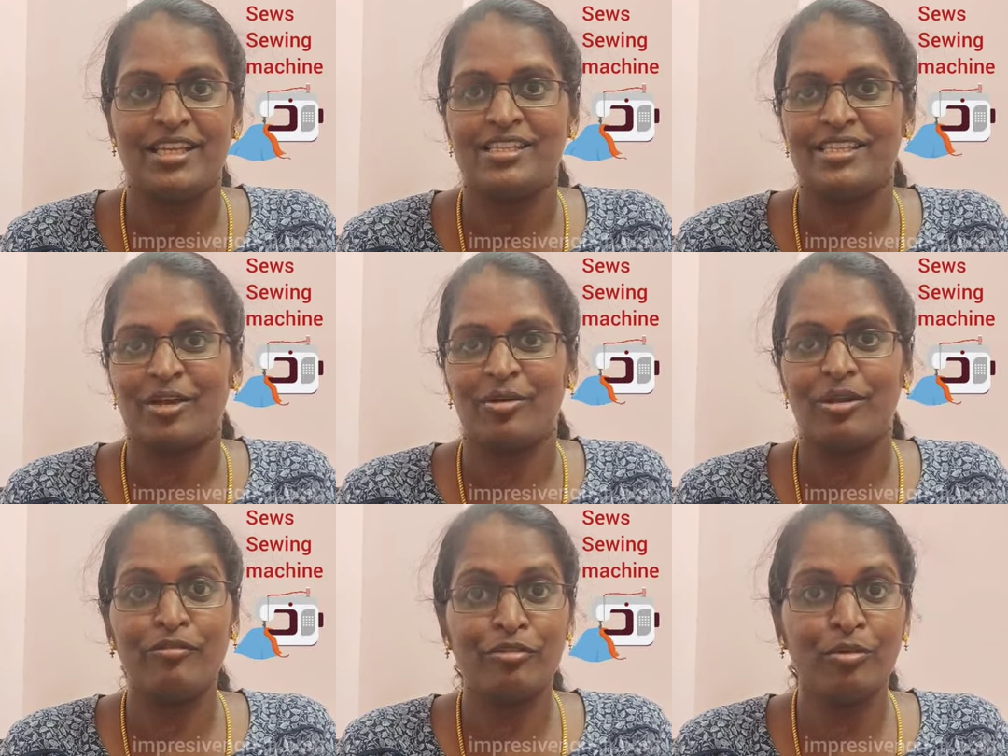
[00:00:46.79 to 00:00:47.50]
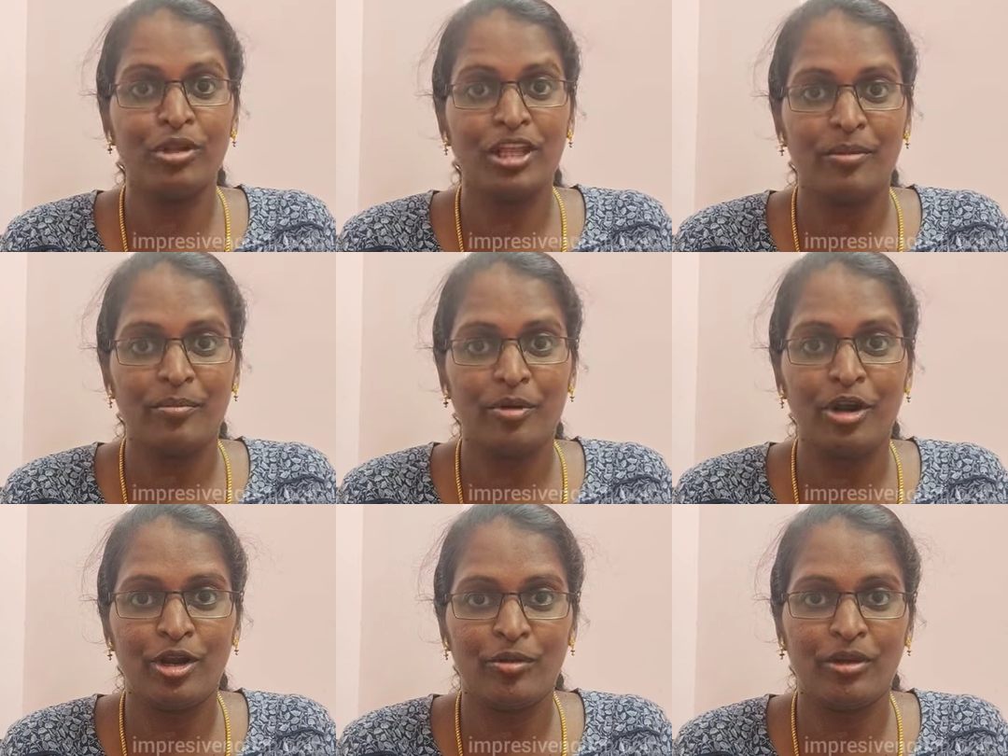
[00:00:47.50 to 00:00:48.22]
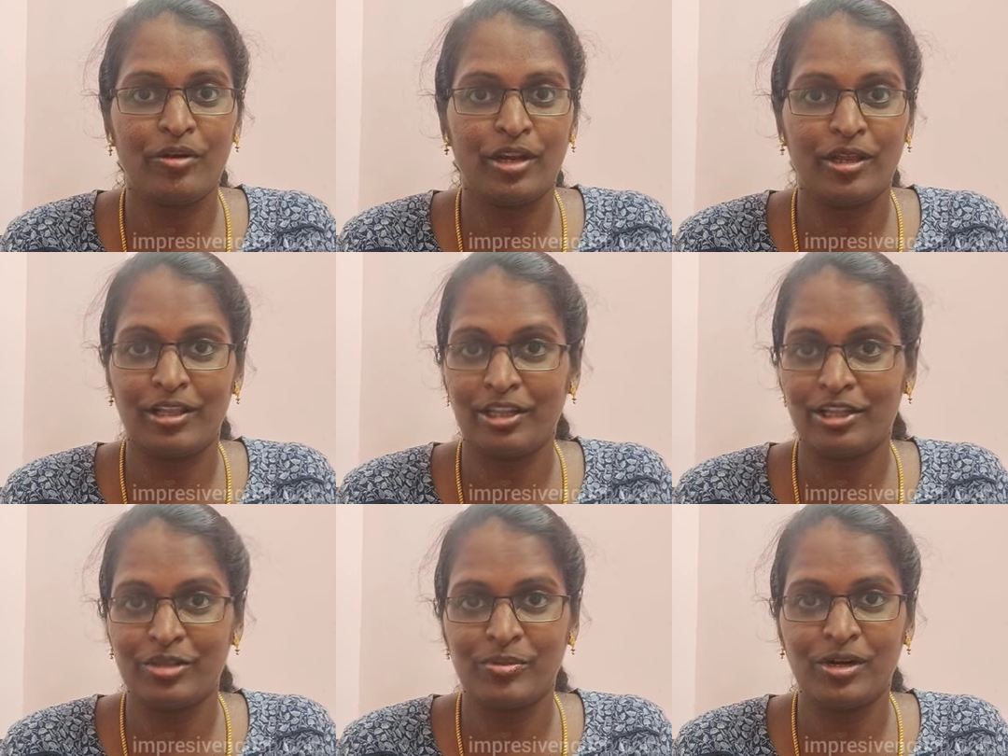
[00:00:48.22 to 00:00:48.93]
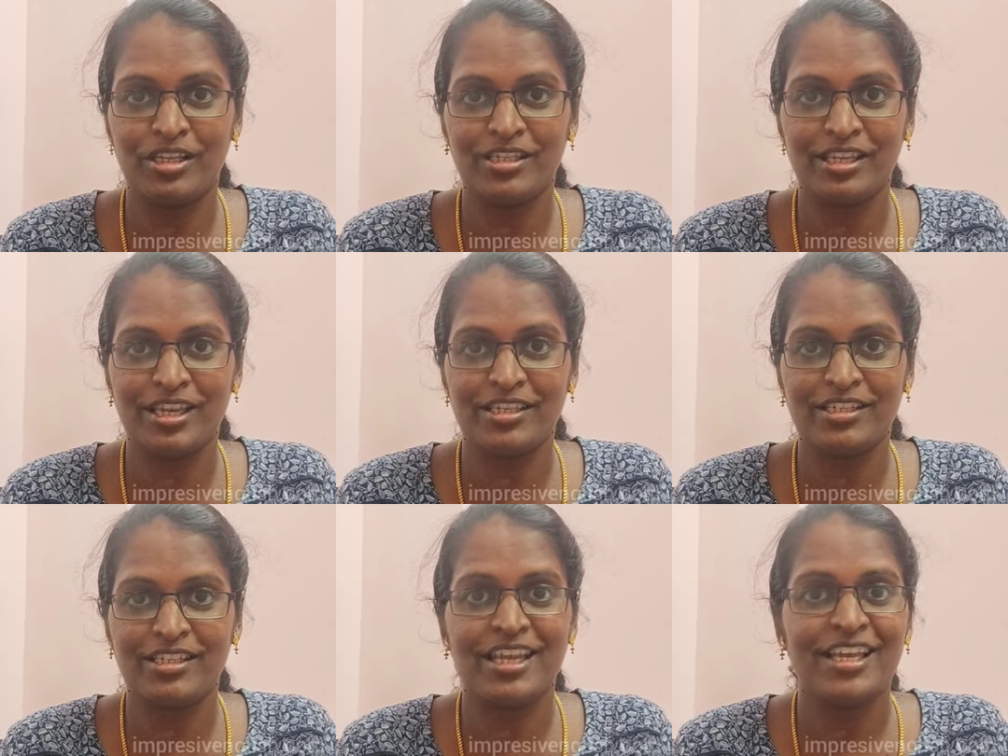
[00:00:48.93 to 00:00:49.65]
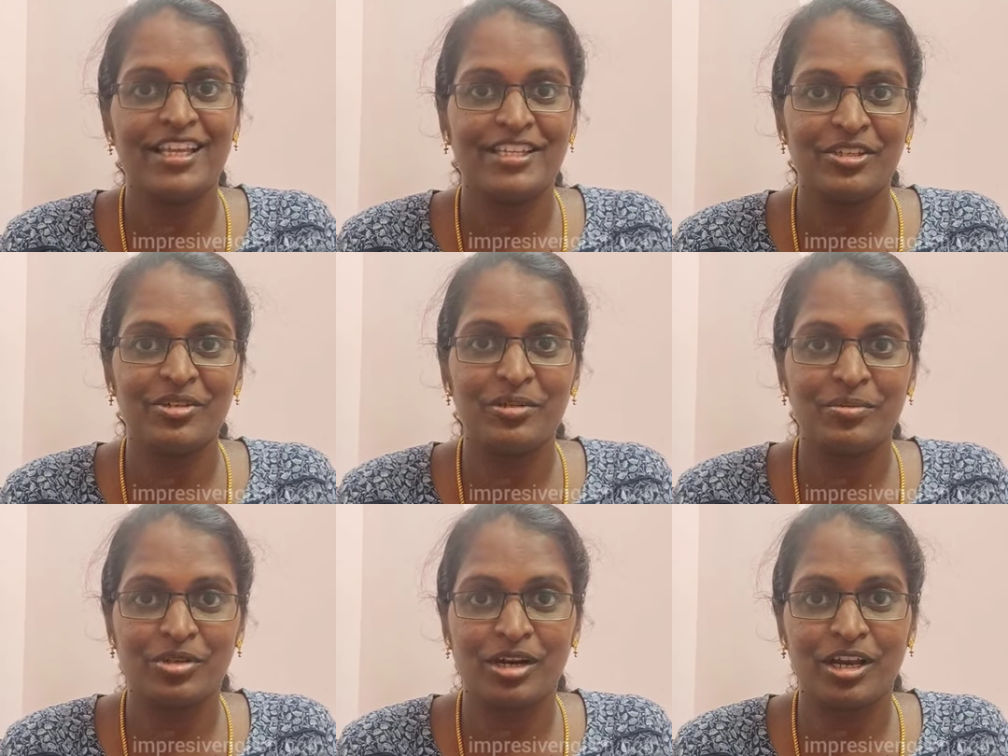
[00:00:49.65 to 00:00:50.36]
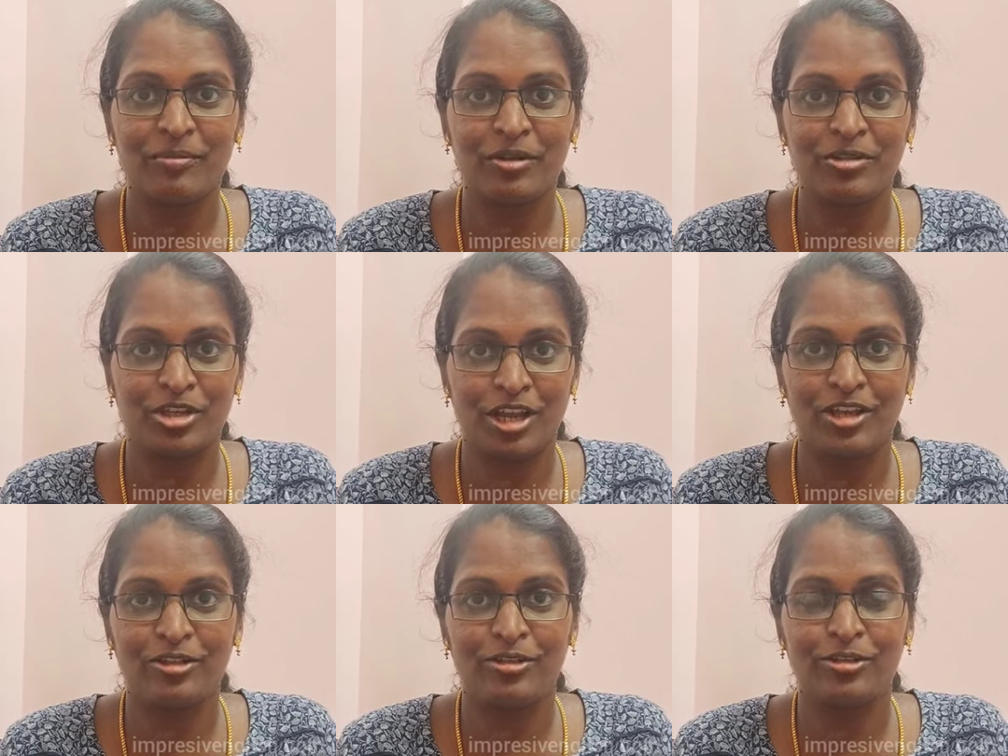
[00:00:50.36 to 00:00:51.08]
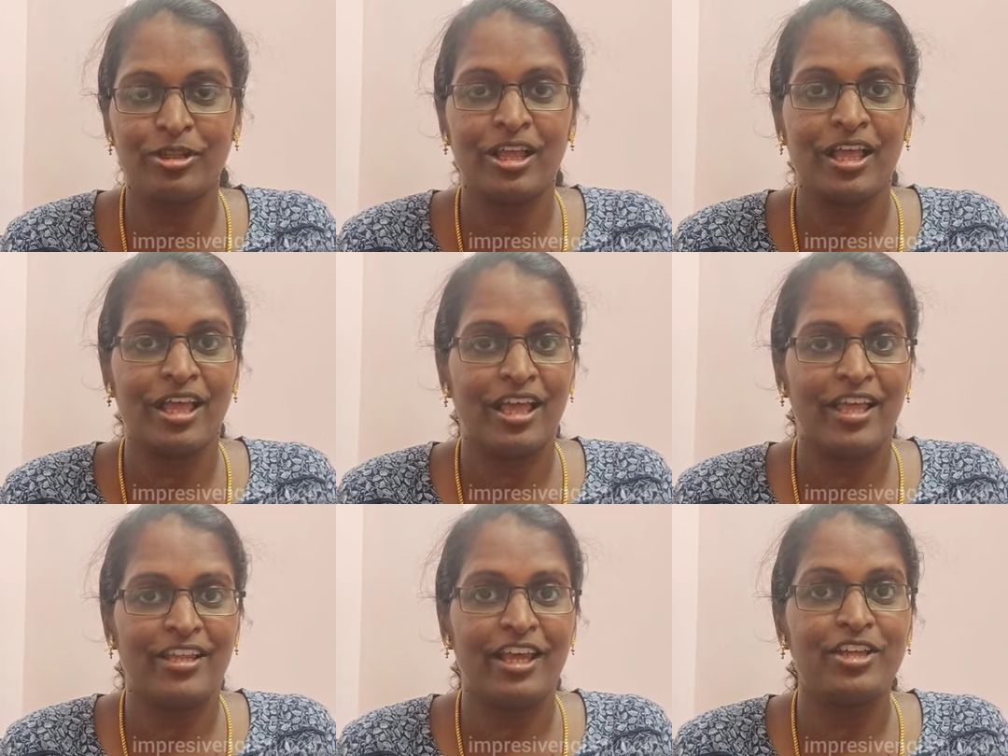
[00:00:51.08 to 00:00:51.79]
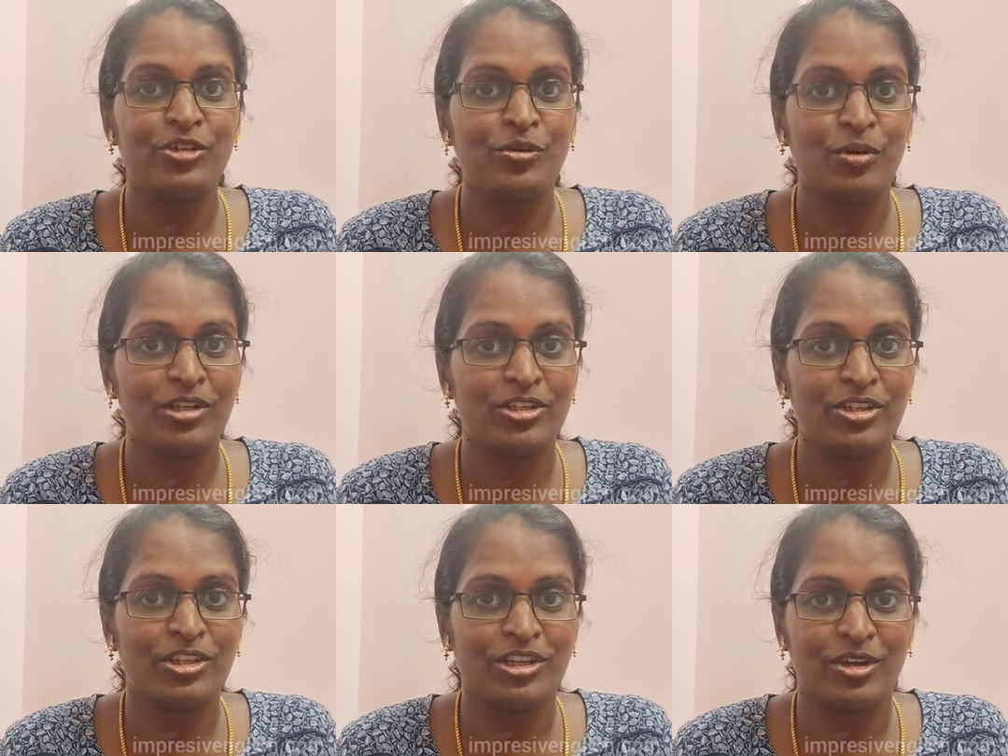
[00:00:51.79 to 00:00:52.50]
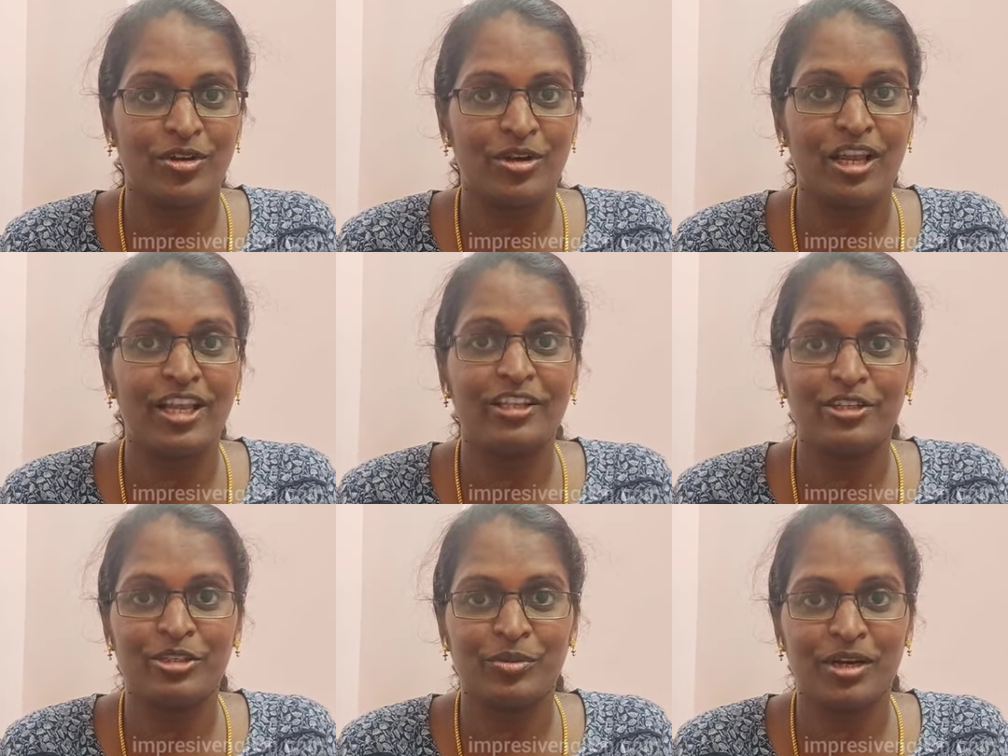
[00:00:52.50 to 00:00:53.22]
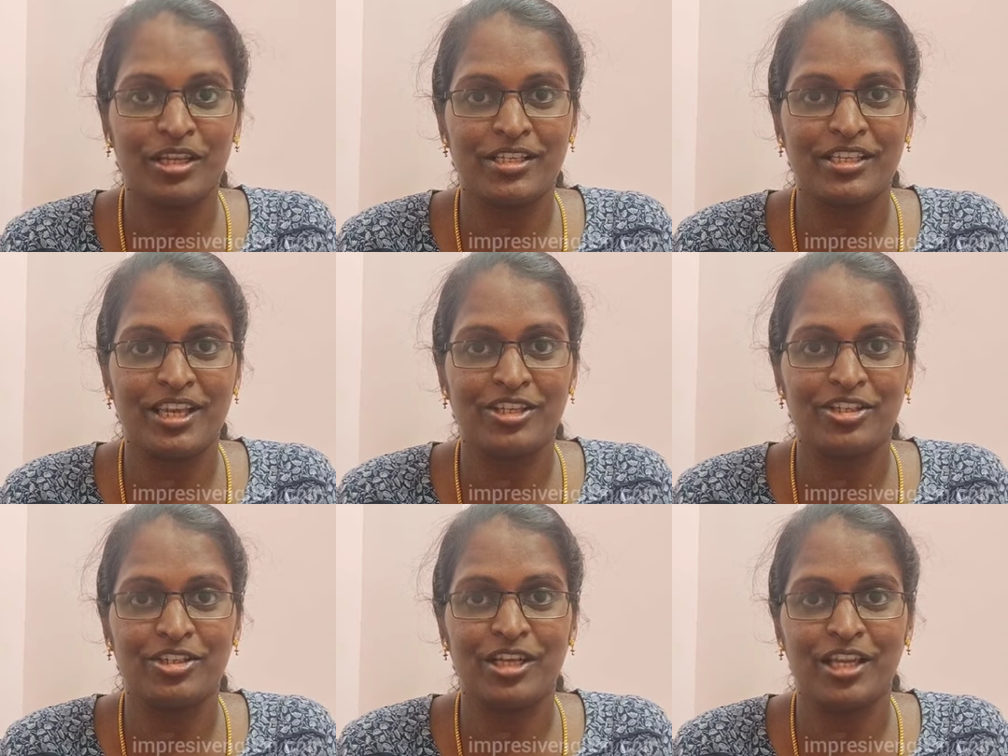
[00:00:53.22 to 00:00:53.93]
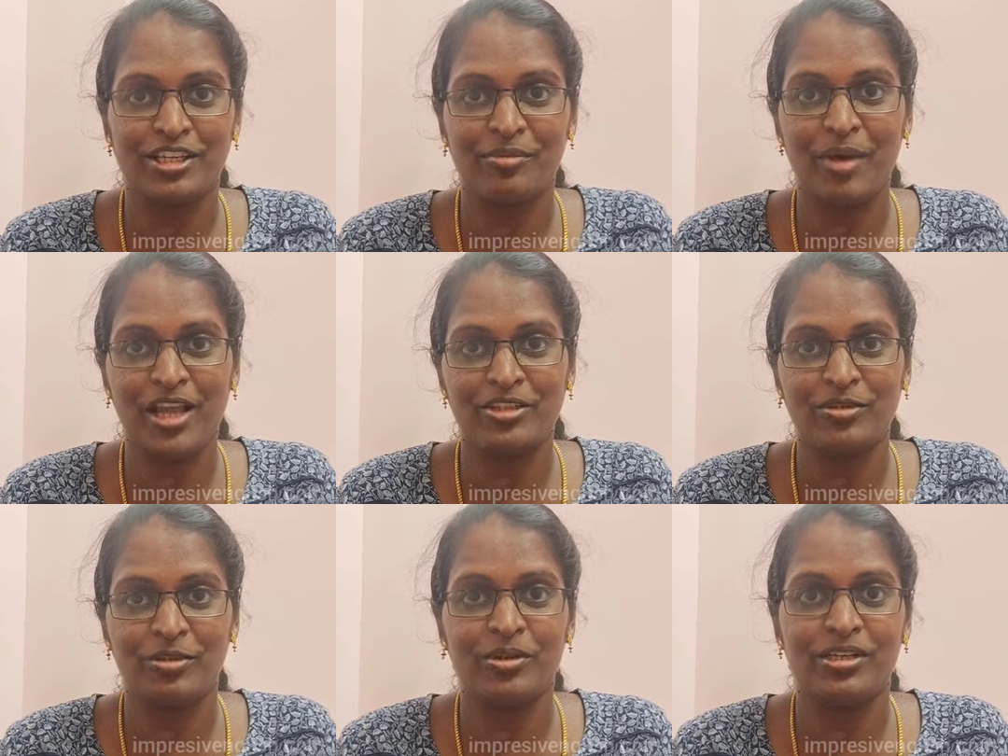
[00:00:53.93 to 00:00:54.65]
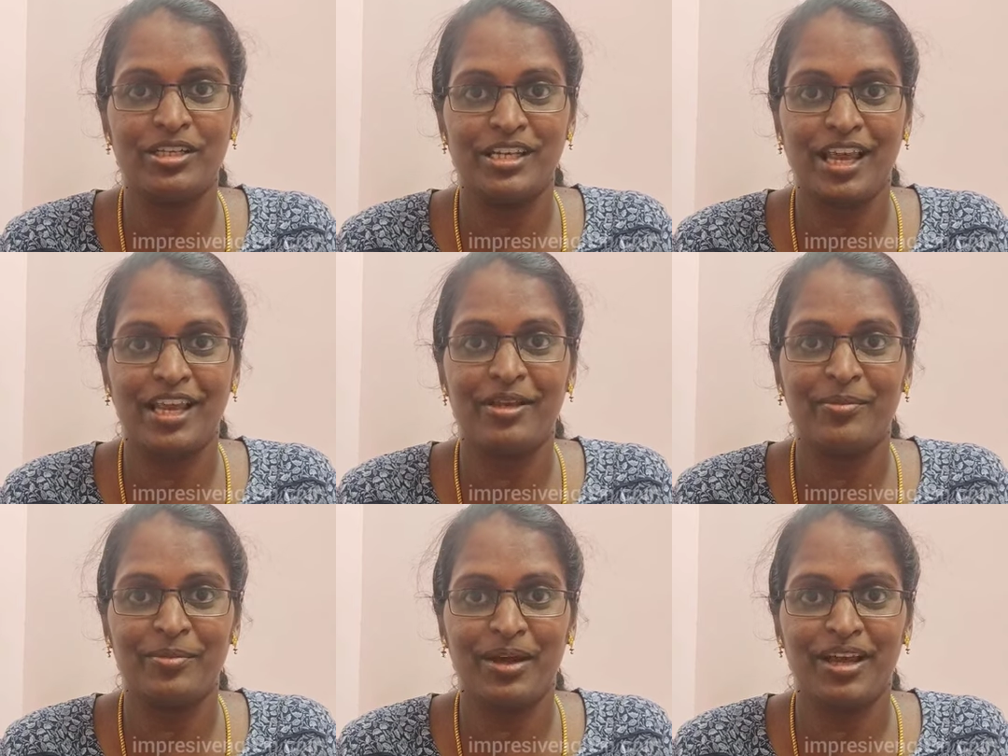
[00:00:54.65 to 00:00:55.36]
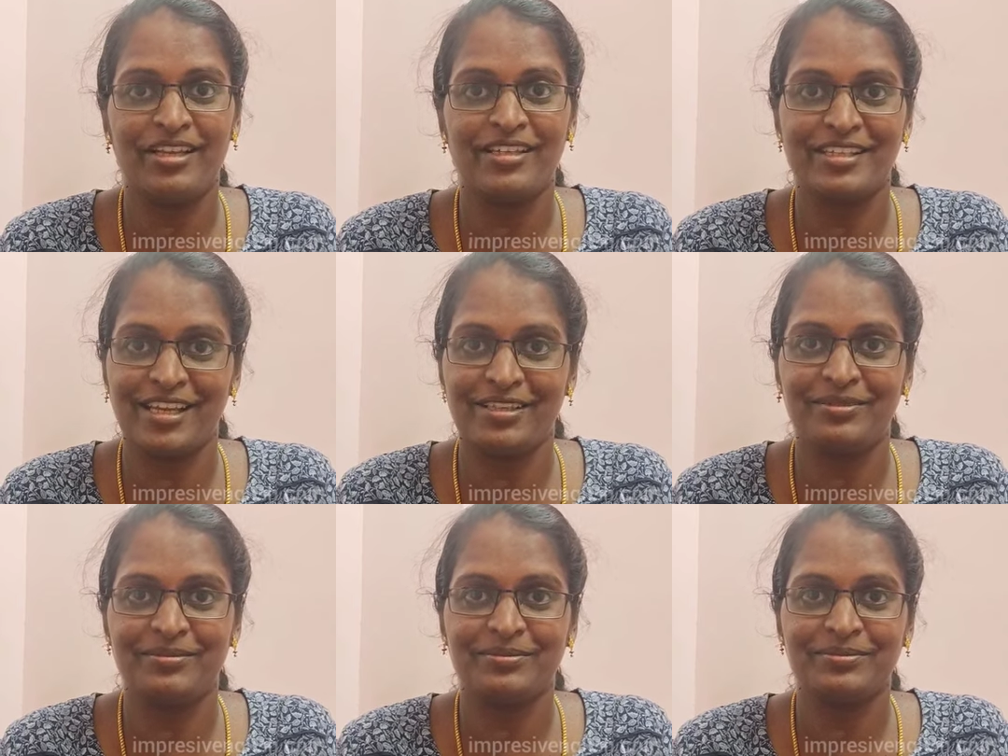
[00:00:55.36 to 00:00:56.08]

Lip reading: So if you want to improve your English pronunciation, do subscribe your channel and enjoy watching your English pronunciation getting better day by day.